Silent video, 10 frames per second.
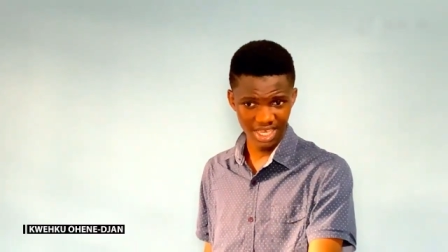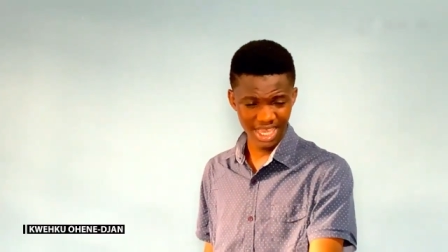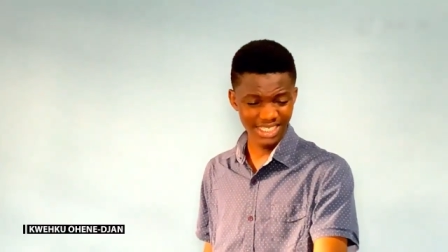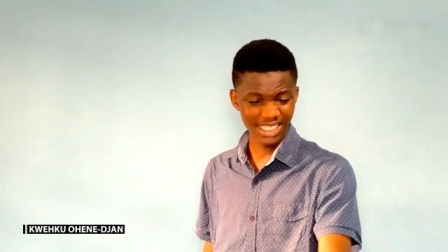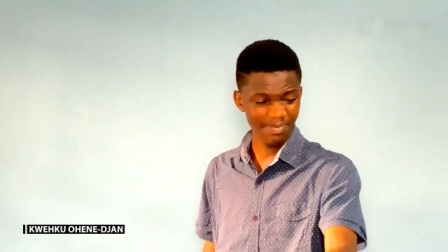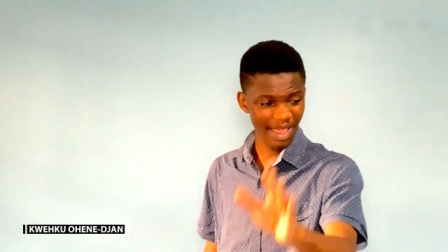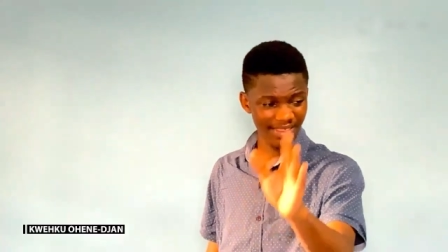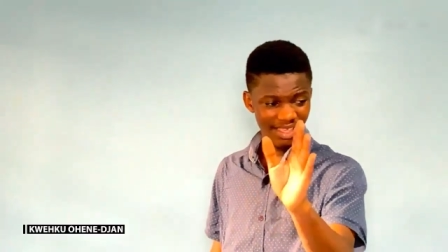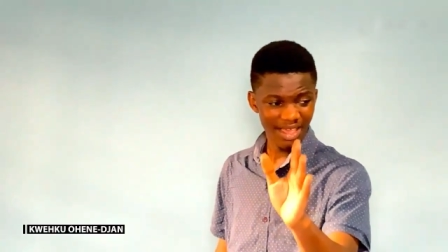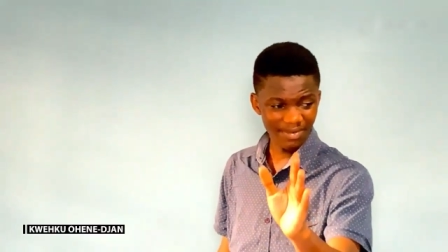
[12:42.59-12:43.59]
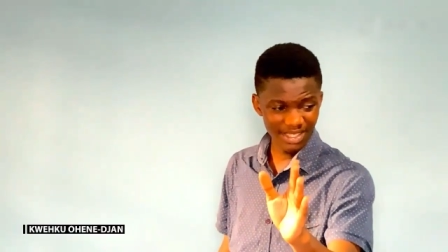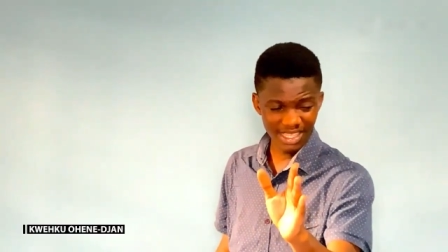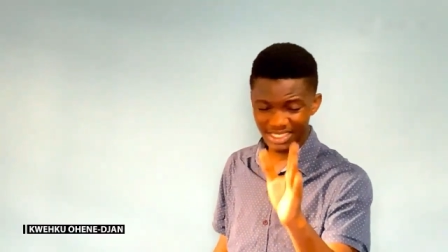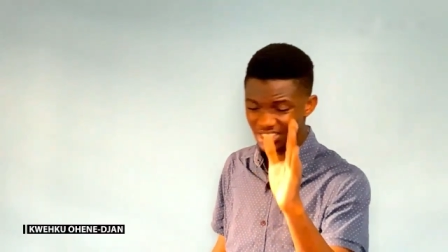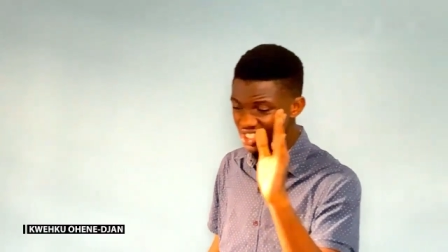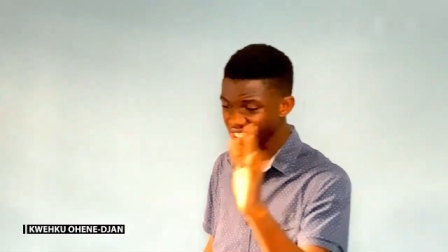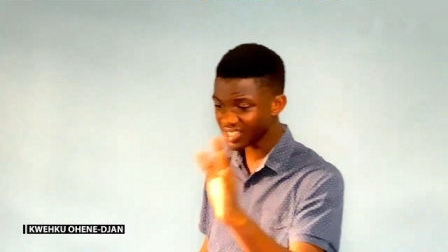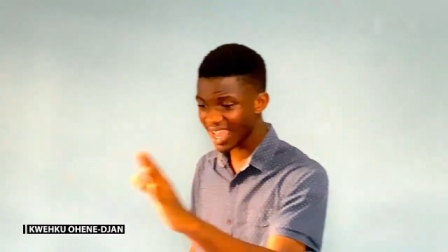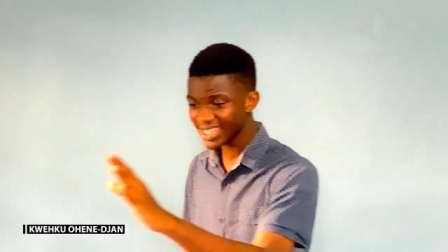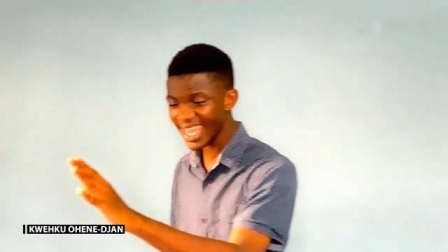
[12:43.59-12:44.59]
It's just by Jesus
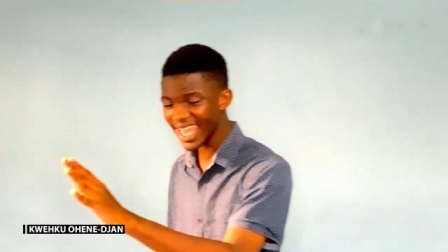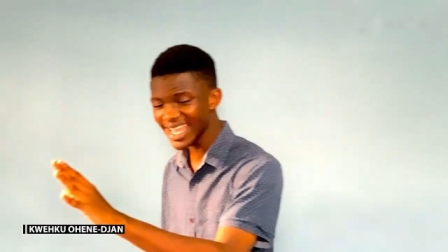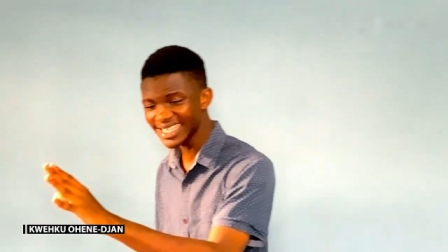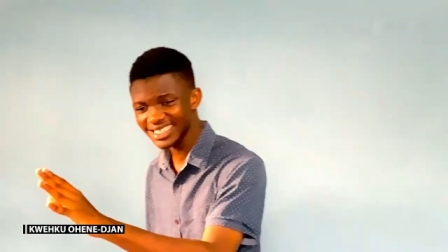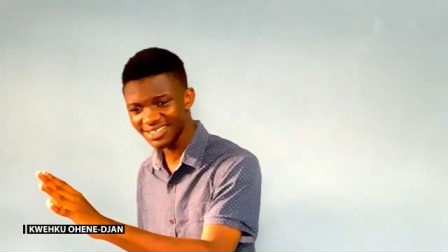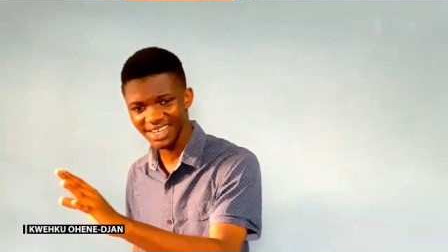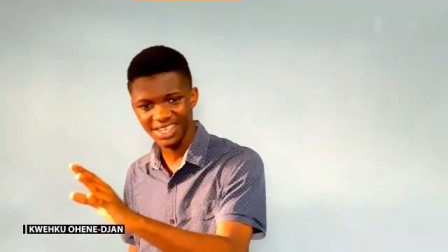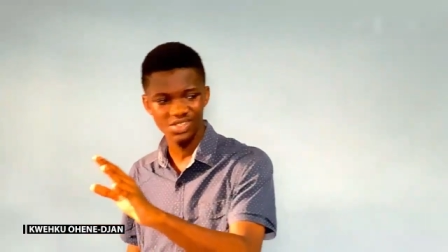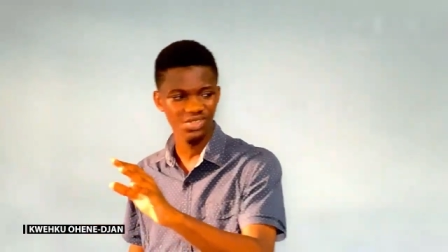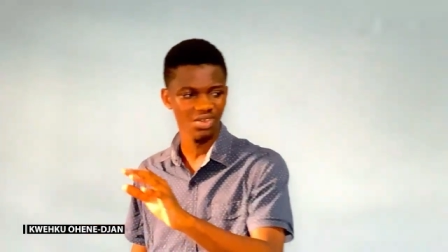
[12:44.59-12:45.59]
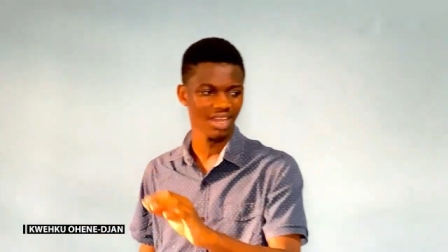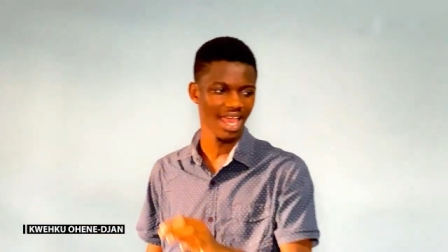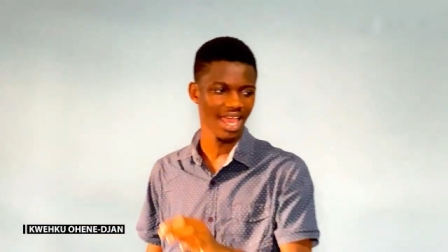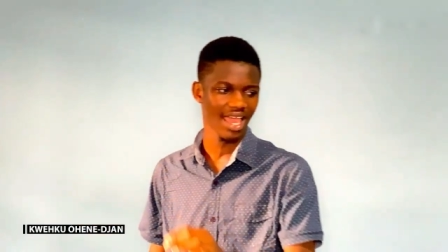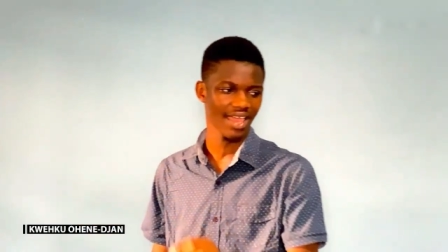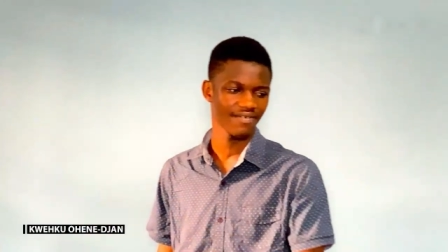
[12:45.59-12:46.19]
Christ entering into your life.